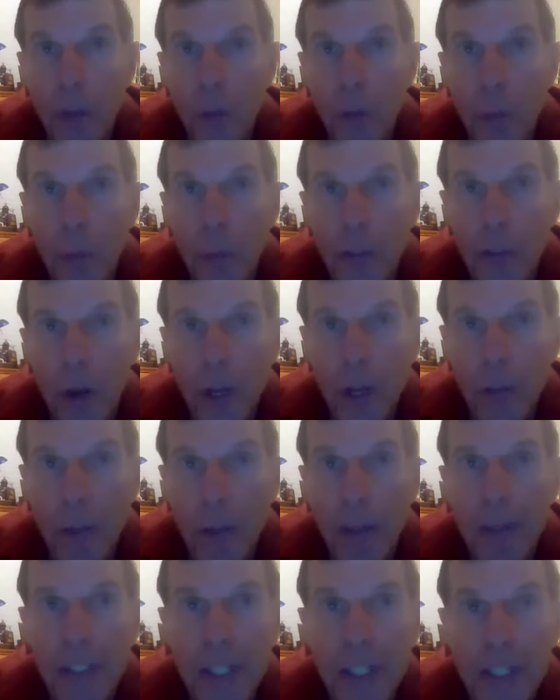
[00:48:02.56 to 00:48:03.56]
when we talk
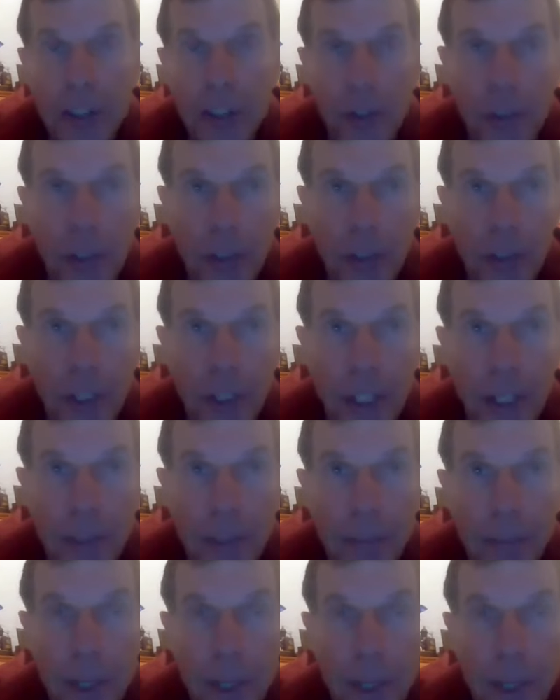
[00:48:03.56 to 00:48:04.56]
about the disability
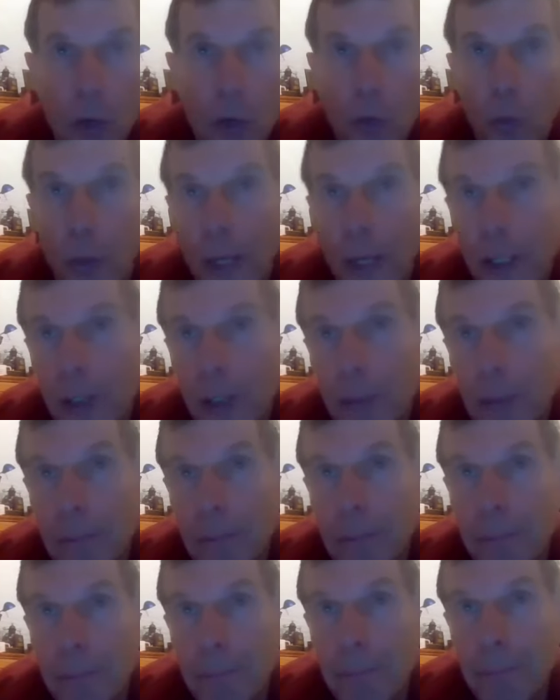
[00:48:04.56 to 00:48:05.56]
realm,